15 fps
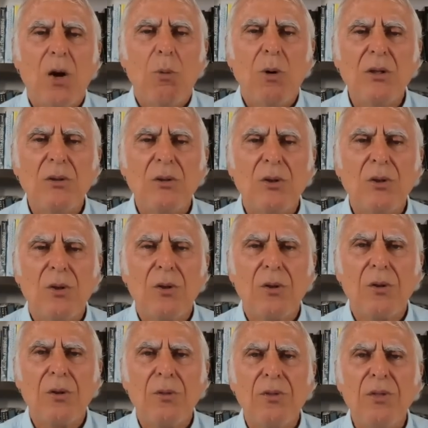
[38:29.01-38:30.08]
well,
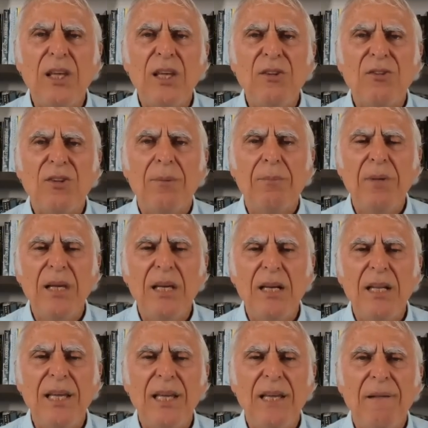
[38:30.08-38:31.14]
these are
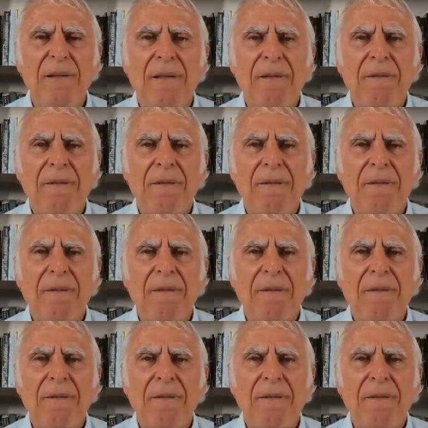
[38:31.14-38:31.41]
merely